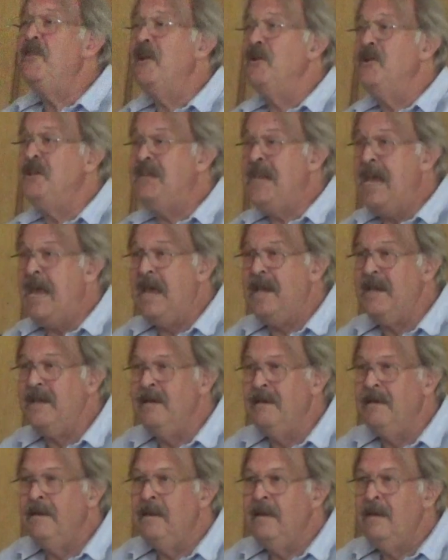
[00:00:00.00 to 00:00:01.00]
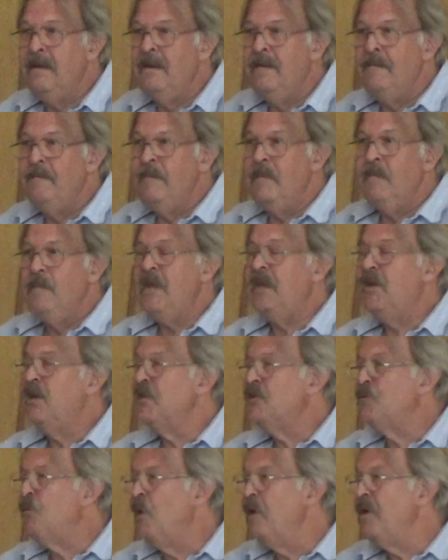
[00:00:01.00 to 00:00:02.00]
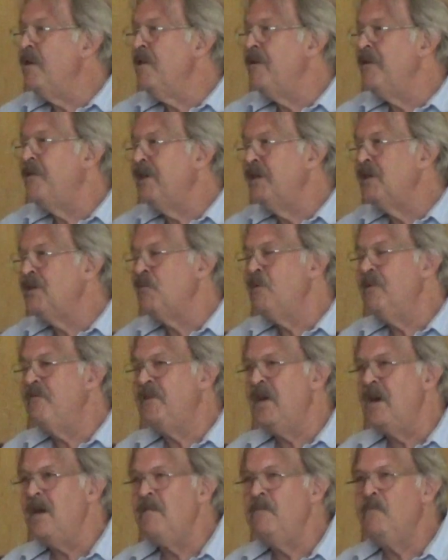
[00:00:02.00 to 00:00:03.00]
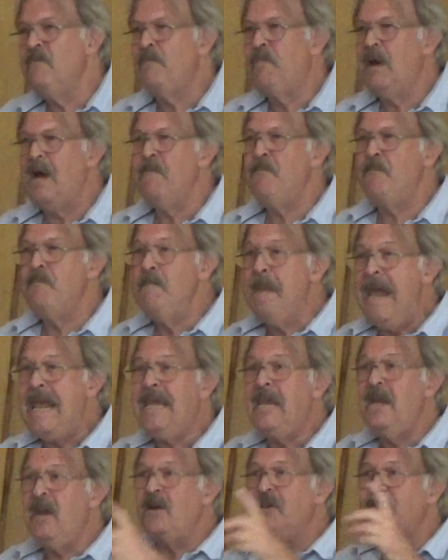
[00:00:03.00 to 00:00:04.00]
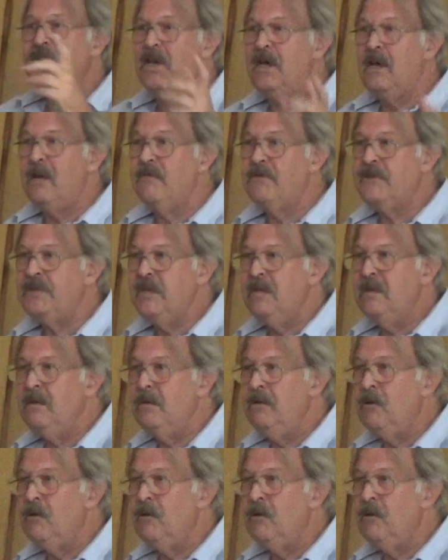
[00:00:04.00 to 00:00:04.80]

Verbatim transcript: they're dead. Because one of the things we've done by making ourselves